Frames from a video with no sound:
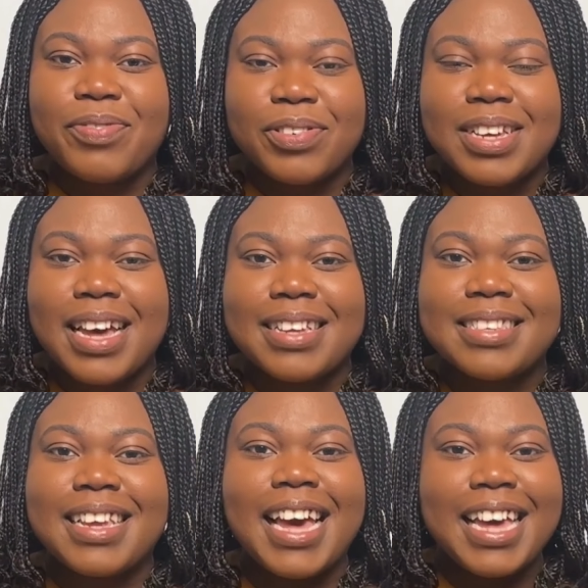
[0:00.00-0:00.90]
for you
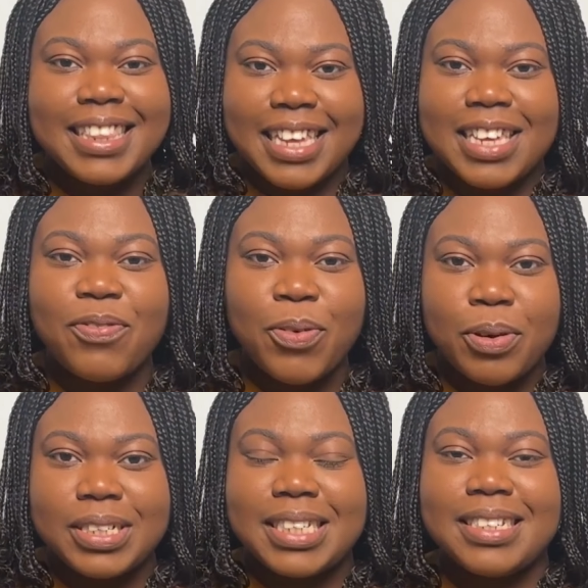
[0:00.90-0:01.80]
guys. Thank you for
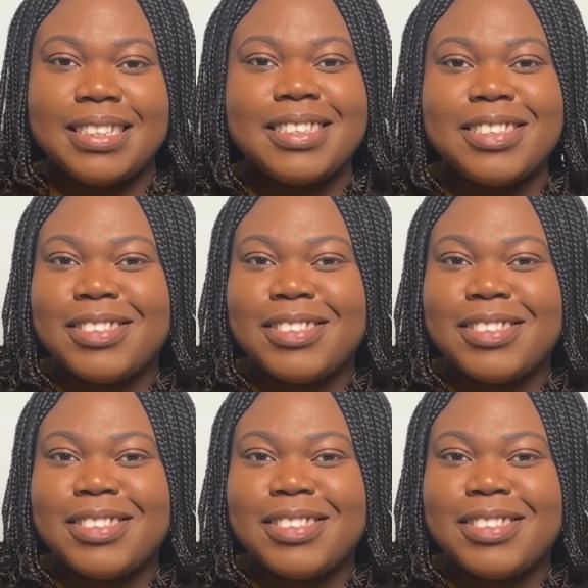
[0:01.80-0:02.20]
watching.